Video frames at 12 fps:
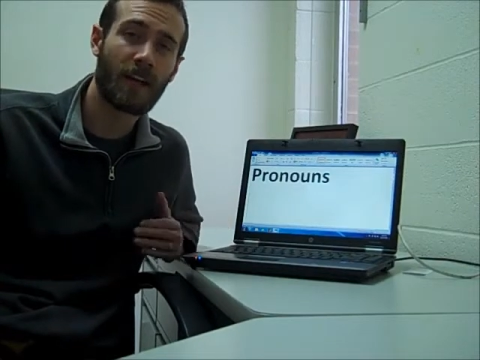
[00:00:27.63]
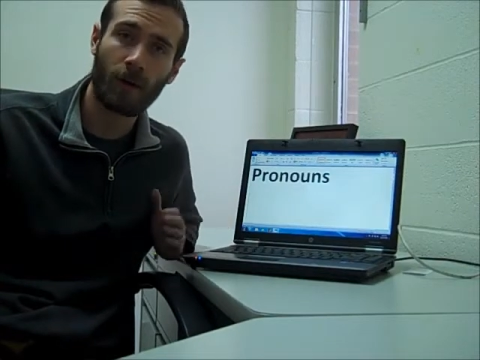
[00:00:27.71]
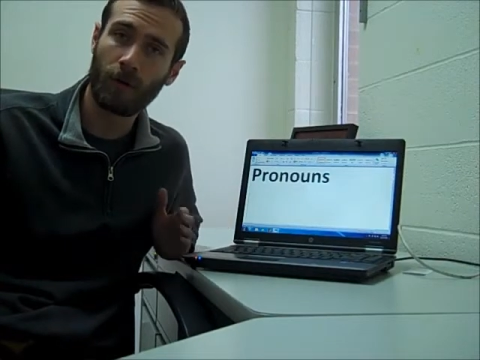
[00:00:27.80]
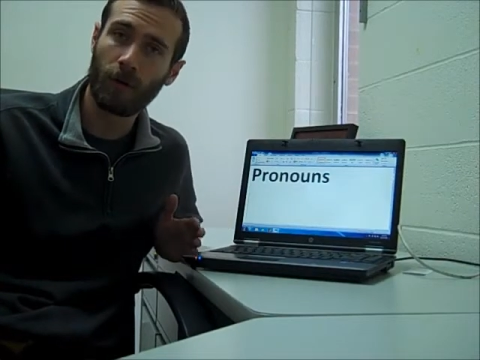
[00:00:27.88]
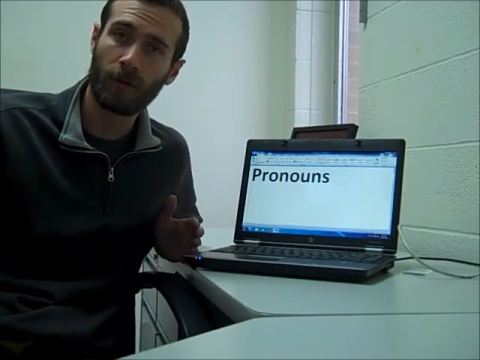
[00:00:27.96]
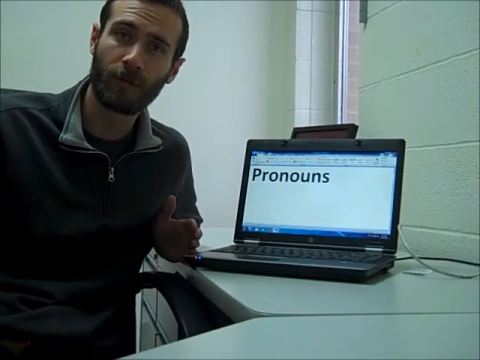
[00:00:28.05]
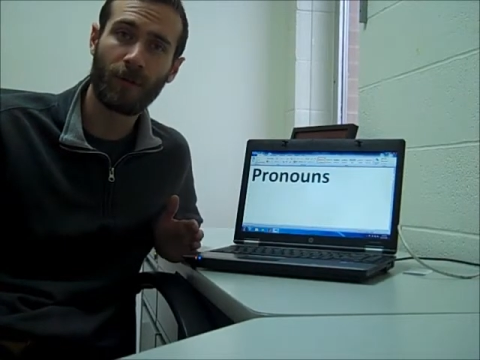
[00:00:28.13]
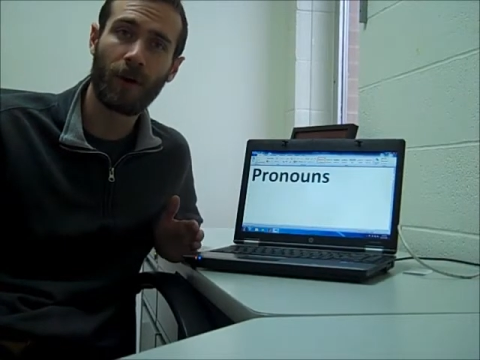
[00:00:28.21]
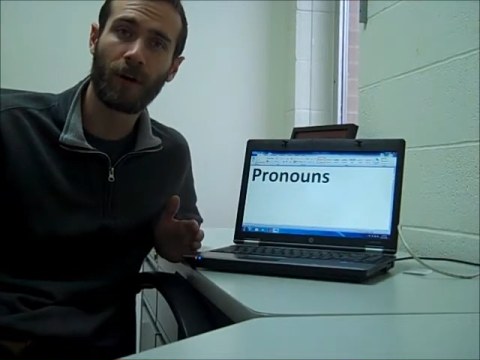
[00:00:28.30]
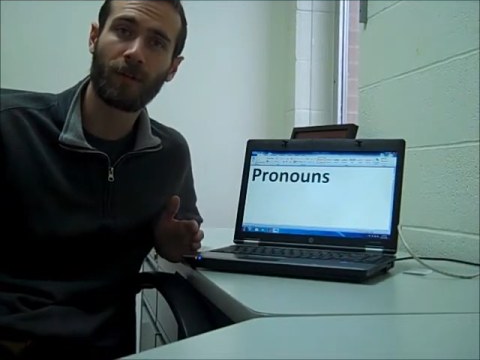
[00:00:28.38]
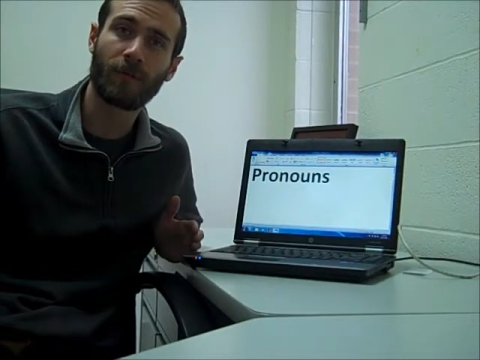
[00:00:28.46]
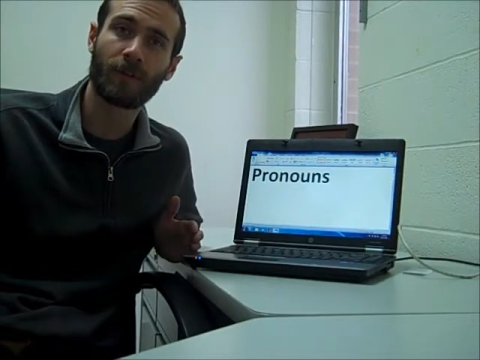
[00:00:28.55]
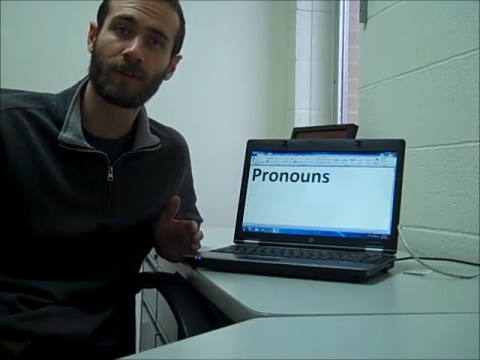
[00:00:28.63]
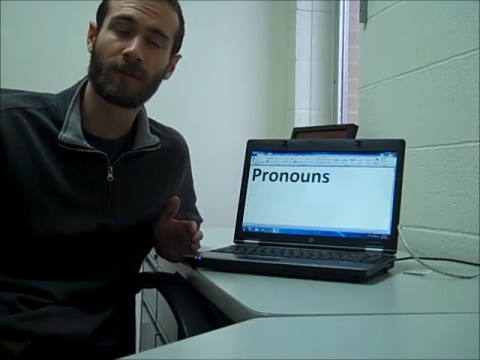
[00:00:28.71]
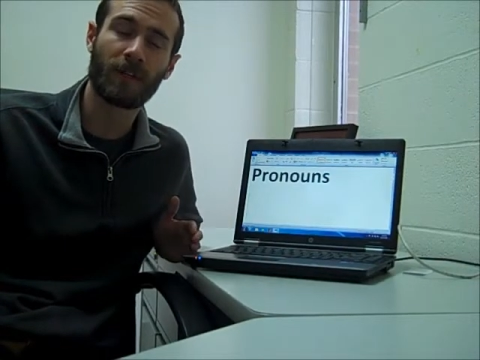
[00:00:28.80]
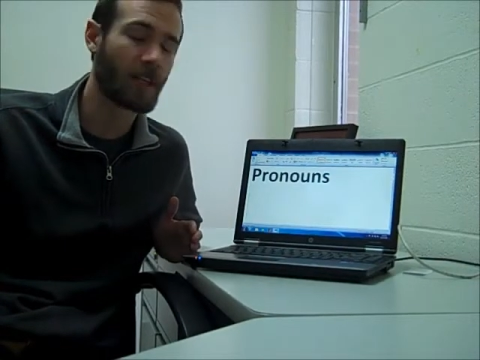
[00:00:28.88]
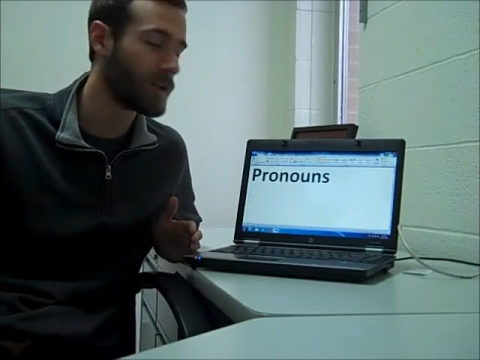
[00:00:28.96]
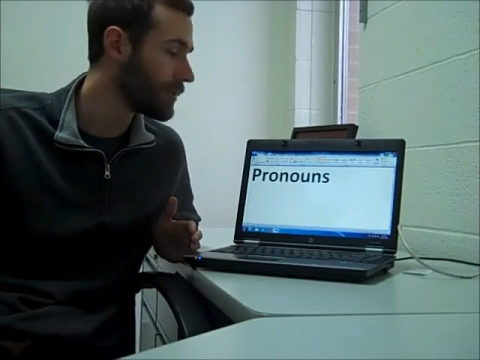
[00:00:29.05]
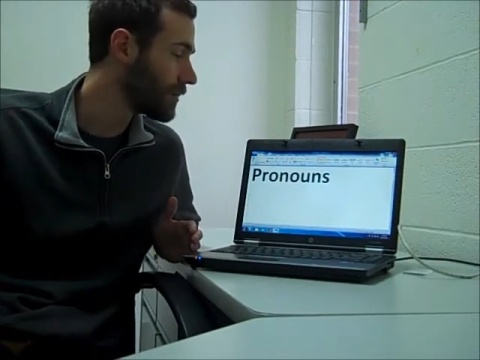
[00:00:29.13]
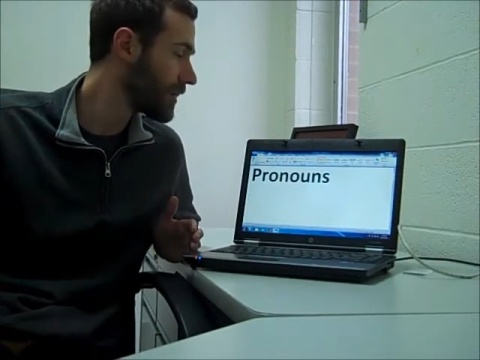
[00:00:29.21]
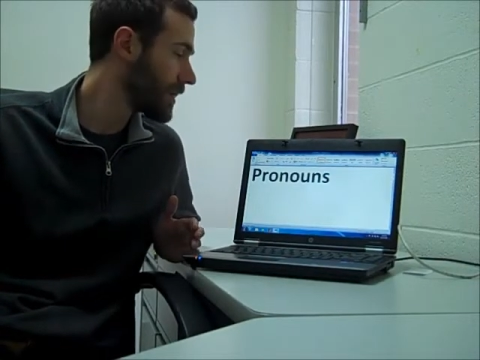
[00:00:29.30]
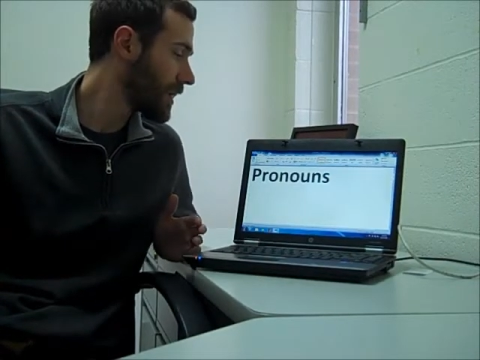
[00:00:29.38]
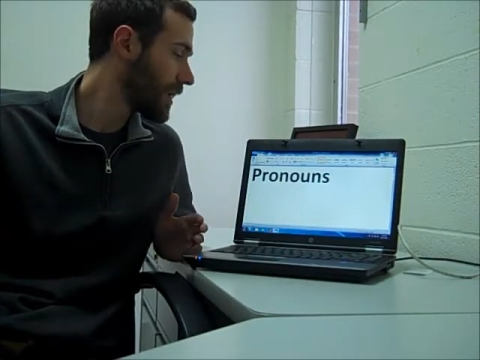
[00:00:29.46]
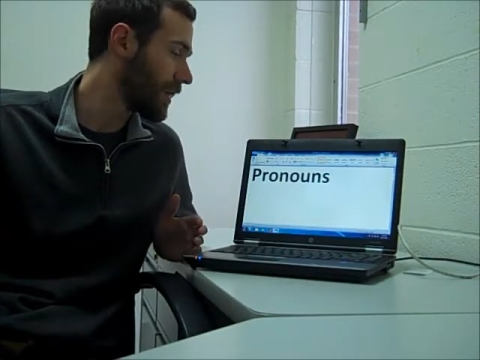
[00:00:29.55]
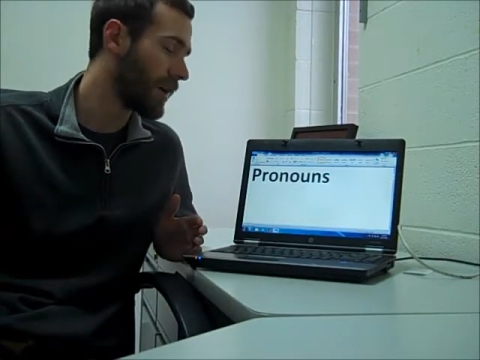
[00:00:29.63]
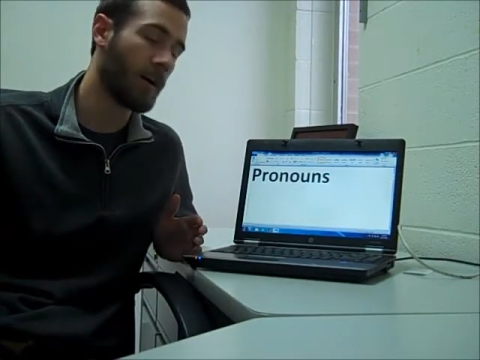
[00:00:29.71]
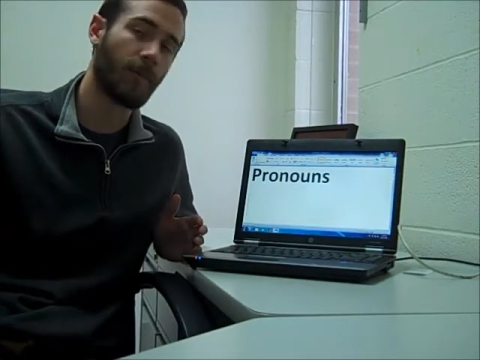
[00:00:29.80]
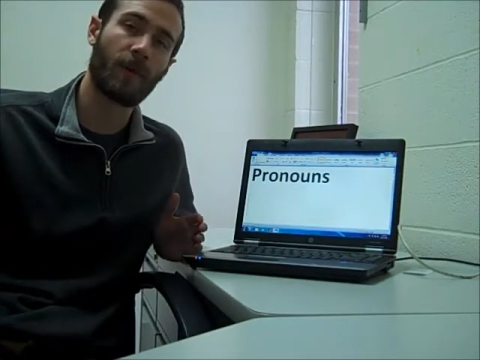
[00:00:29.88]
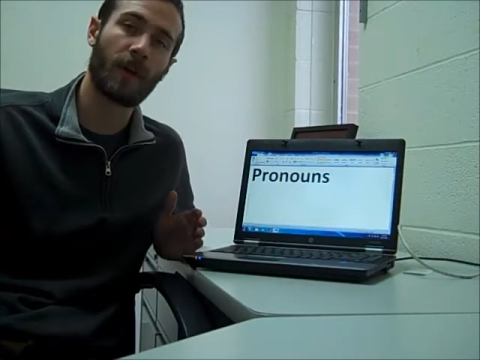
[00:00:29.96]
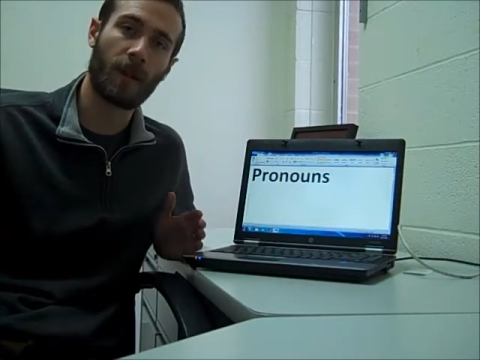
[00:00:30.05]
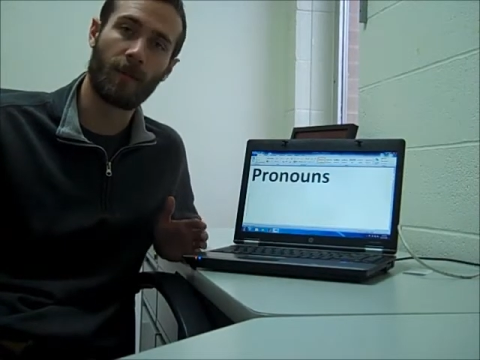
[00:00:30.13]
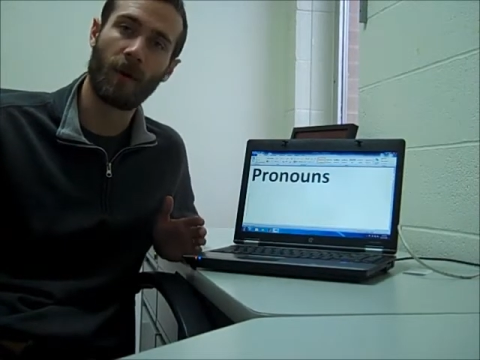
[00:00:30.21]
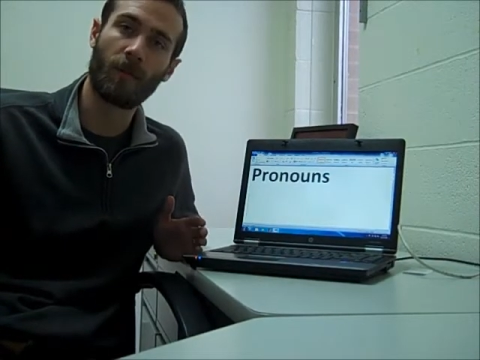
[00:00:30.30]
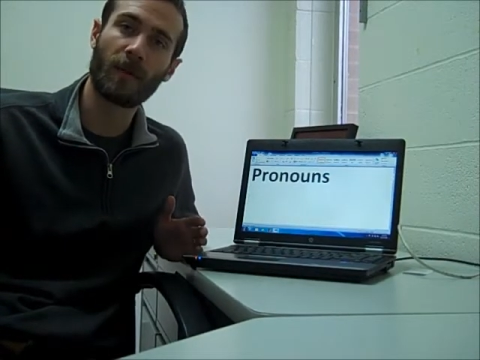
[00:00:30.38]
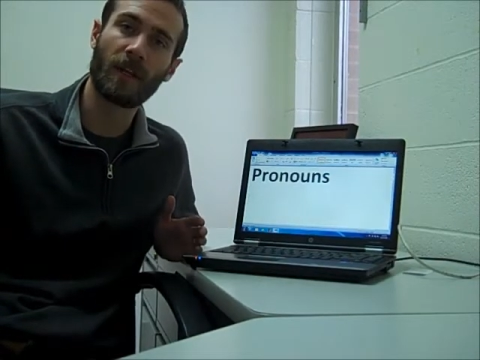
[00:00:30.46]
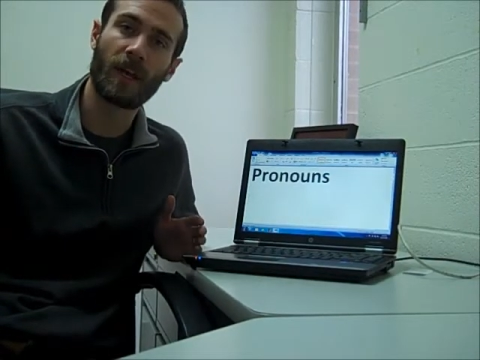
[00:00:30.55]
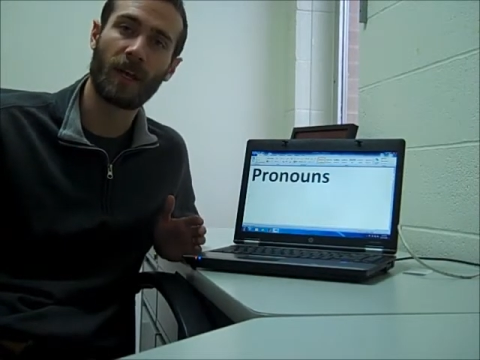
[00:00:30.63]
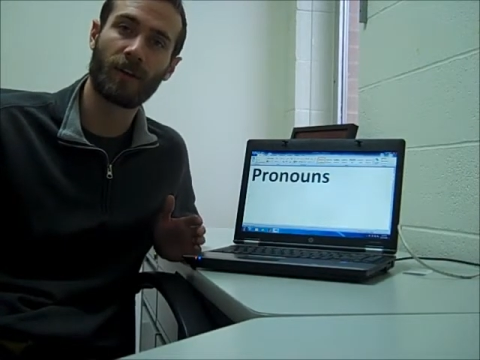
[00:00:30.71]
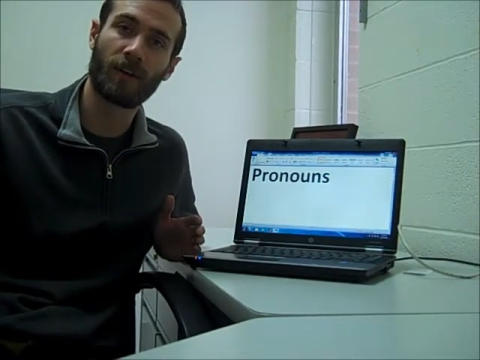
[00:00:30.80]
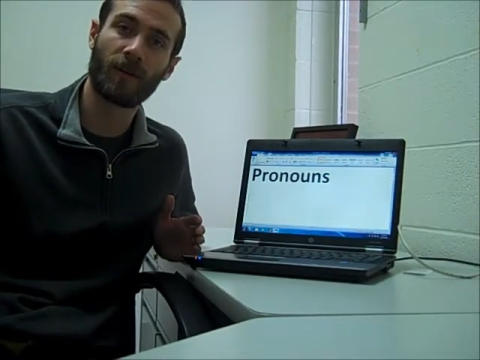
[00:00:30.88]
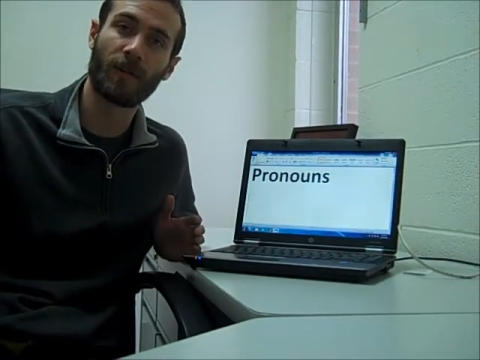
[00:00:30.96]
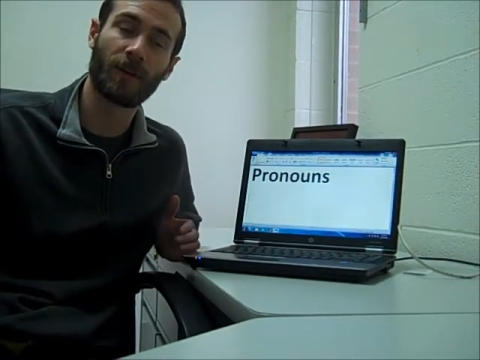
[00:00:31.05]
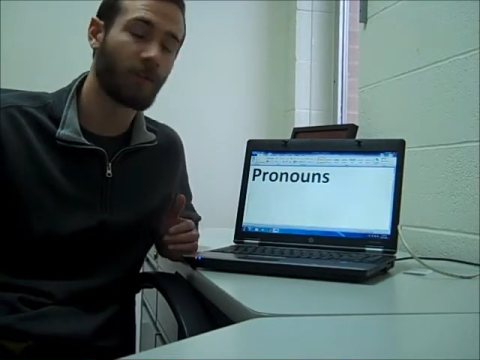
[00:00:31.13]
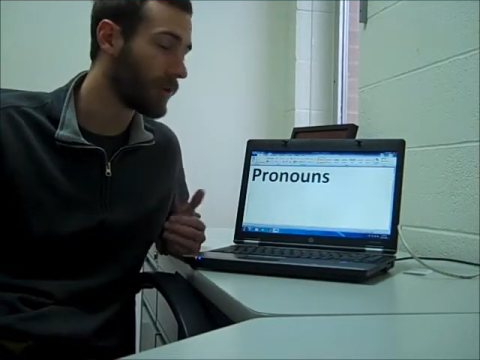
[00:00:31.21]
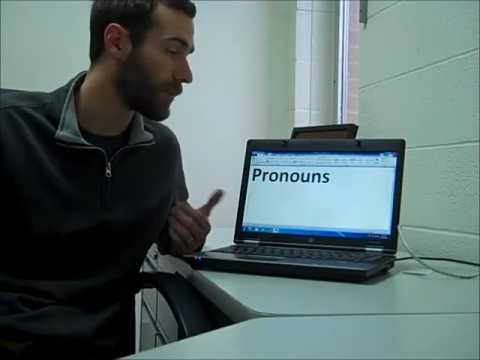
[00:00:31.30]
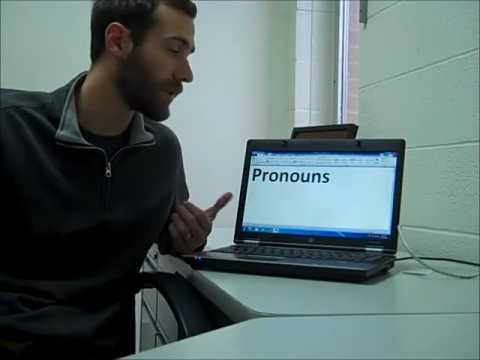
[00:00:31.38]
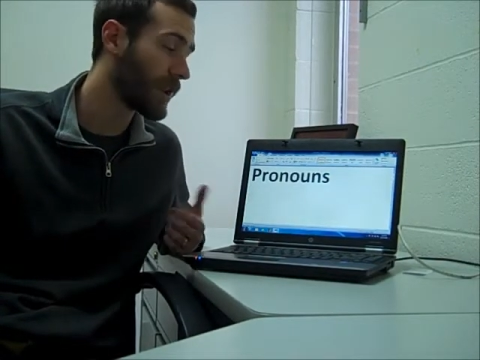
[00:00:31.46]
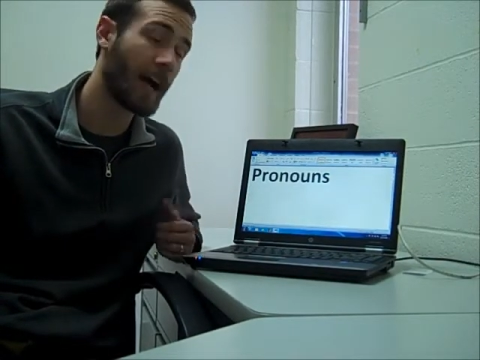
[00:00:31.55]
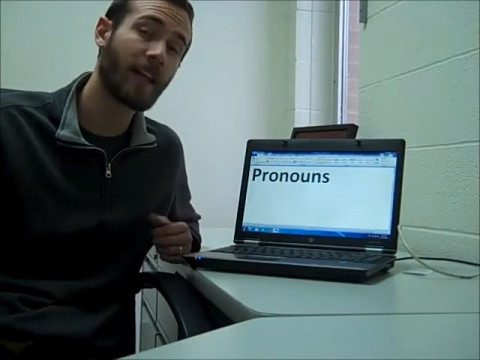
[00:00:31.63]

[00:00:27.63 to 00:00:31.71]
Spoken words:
I'll go through all of those with you, and I'm hoping that you're going to be able to apply